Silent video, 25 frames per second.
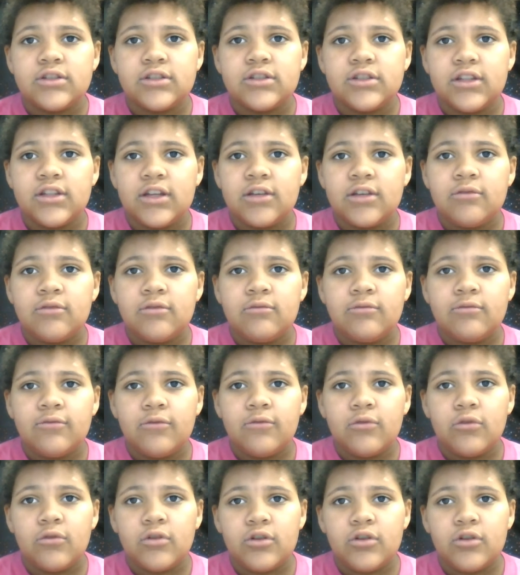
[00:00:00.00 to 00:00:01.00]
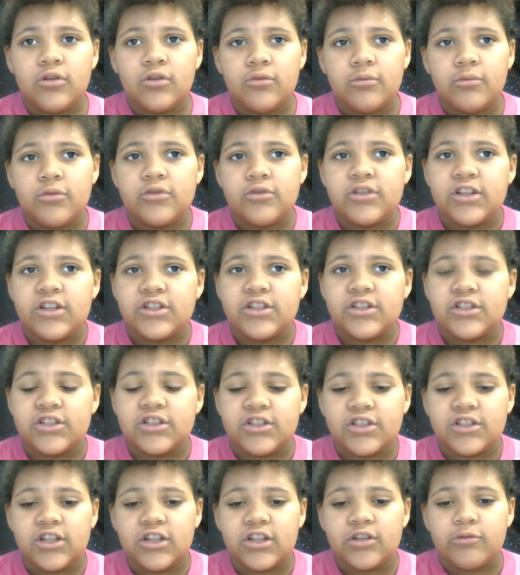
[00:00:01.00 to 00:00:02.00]
day four on the rotation
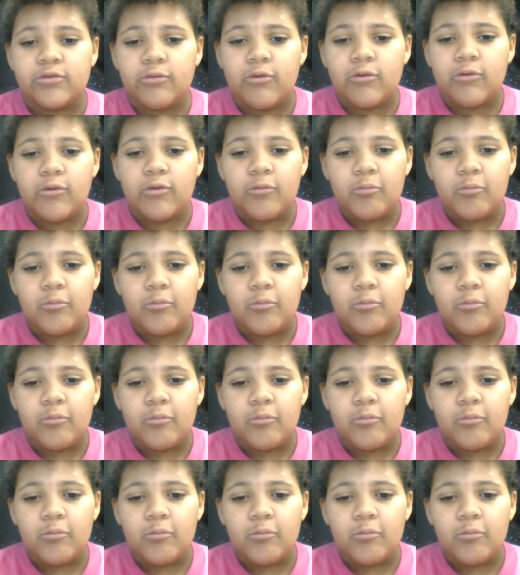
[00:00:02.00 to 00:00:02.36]
schedule.